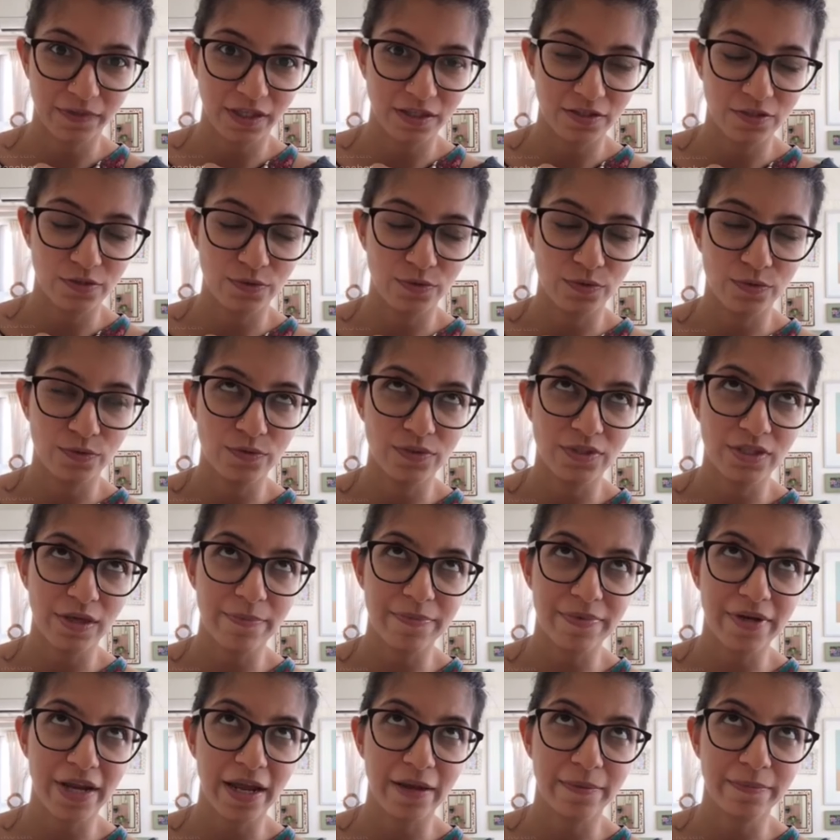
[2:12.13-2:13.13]
So,
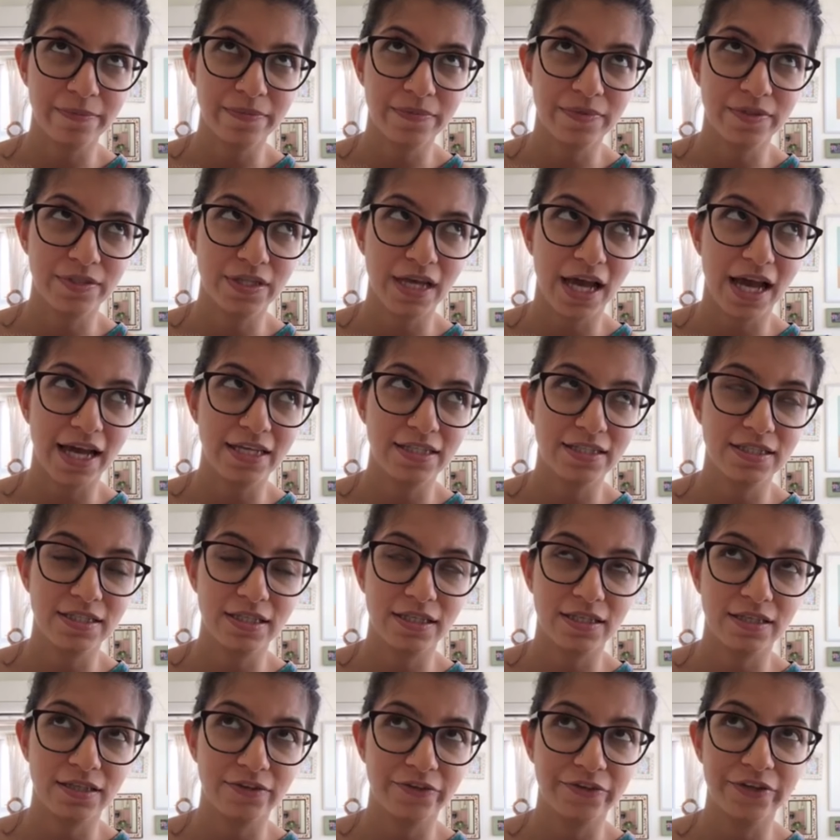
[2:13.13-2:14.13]
sometimes I
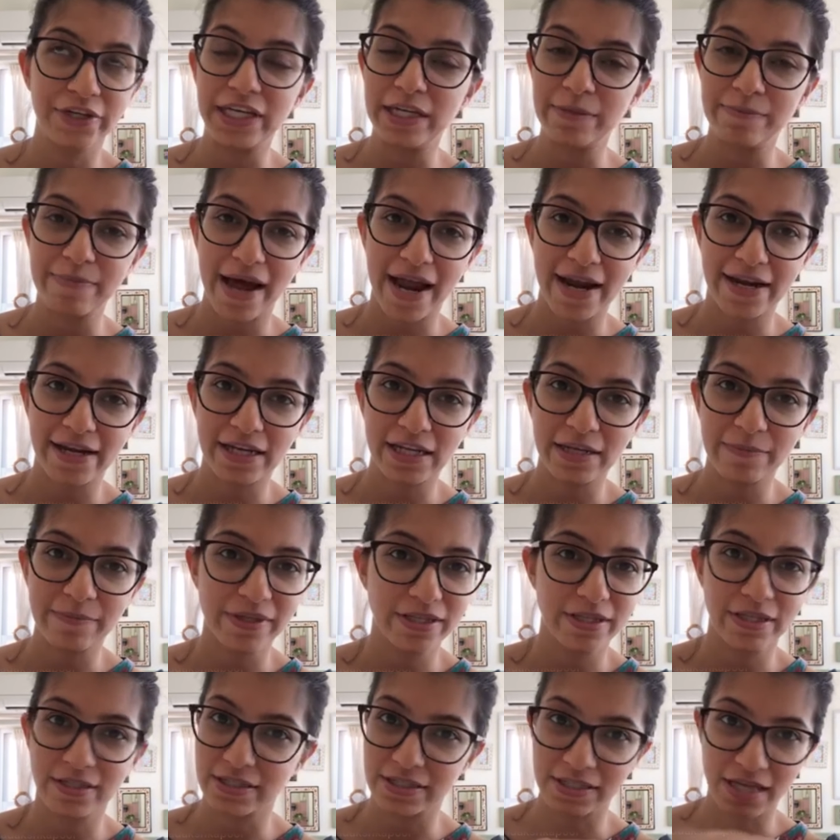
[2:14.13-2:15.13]
sing really badly,
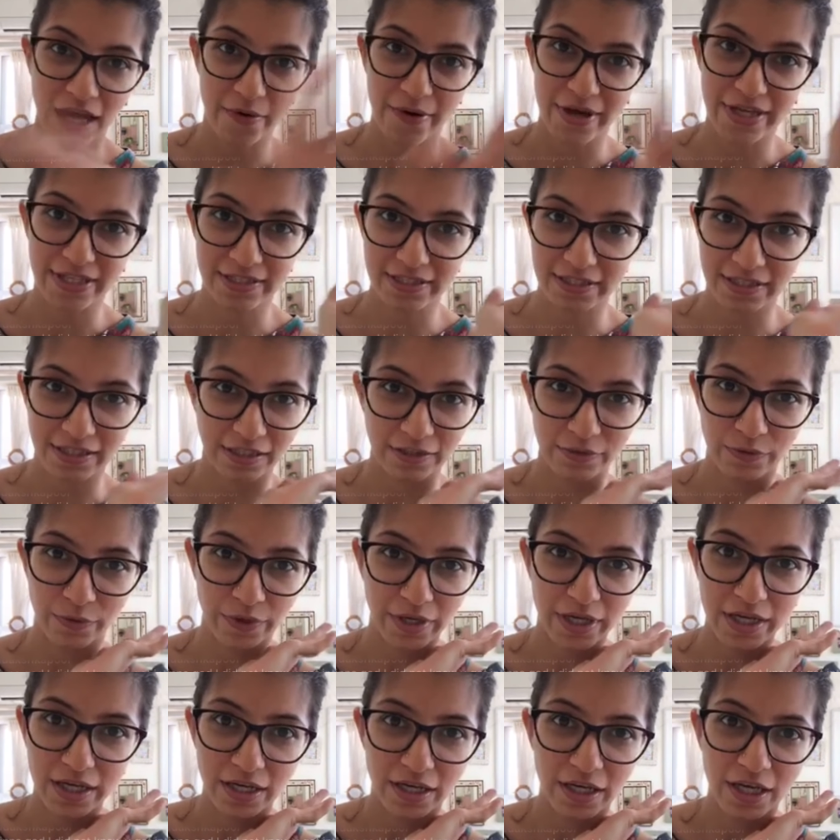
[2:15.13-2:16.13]
but this is how I sing,
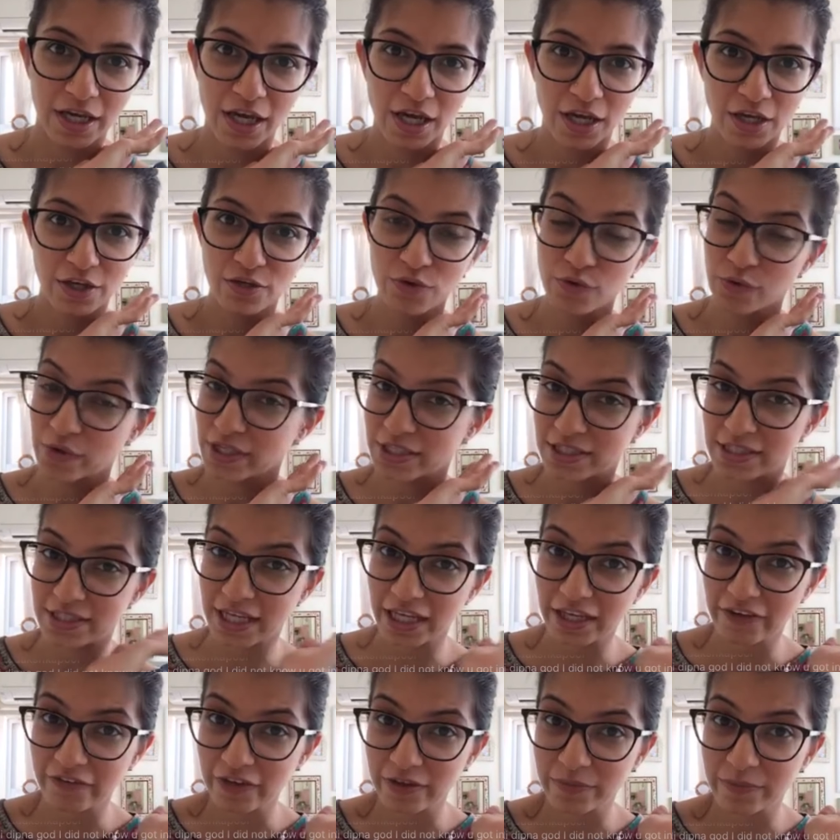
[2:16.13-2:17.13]
okay? You can
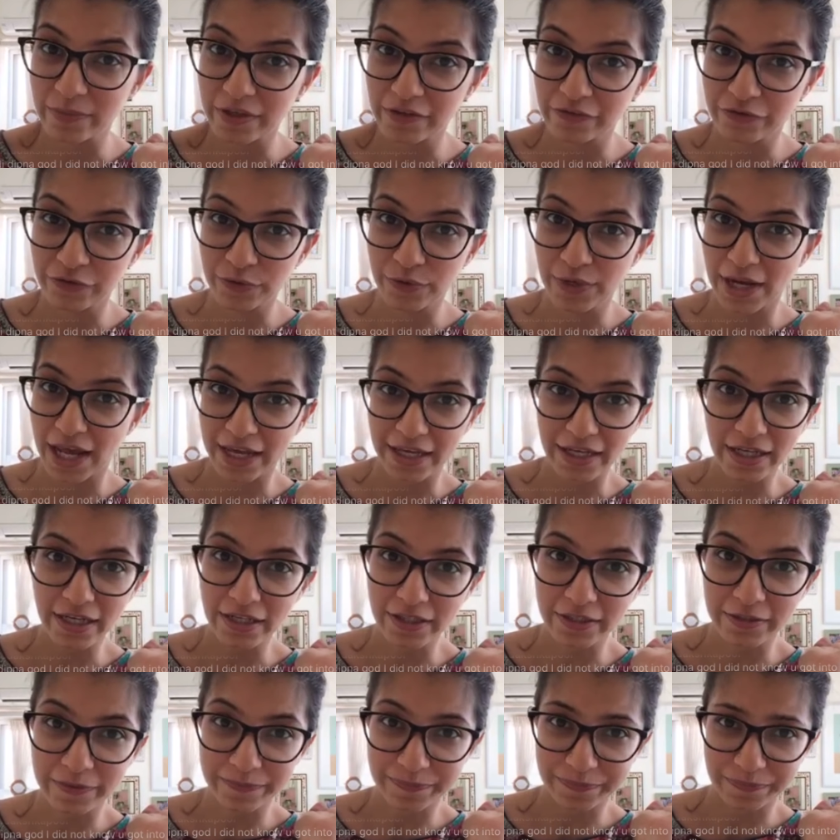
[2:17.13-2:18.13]
sing with me if you
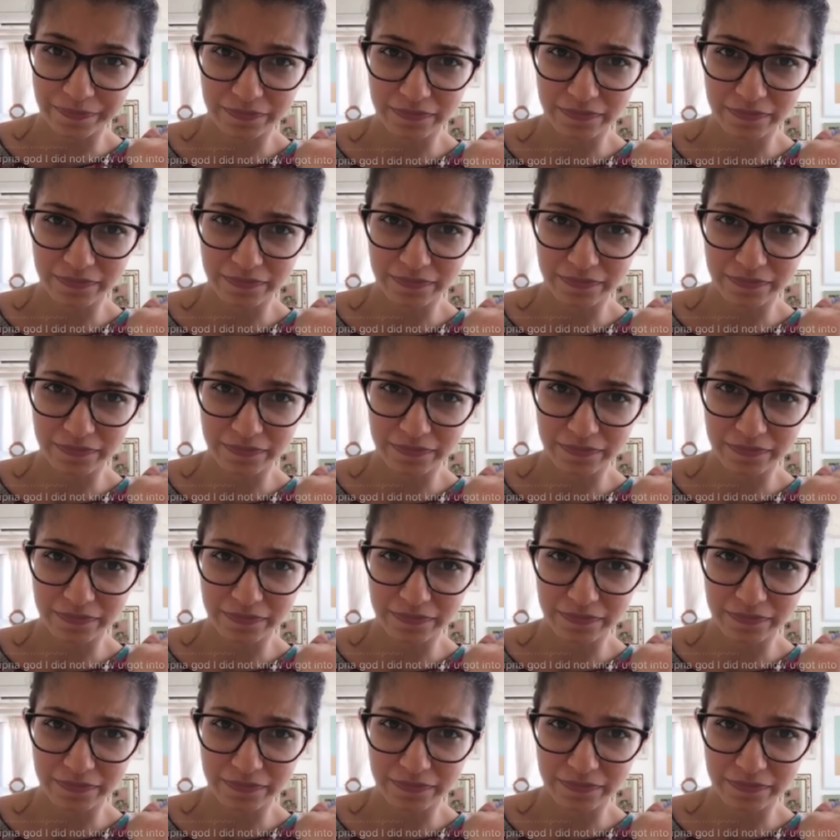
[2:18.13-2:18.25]
like.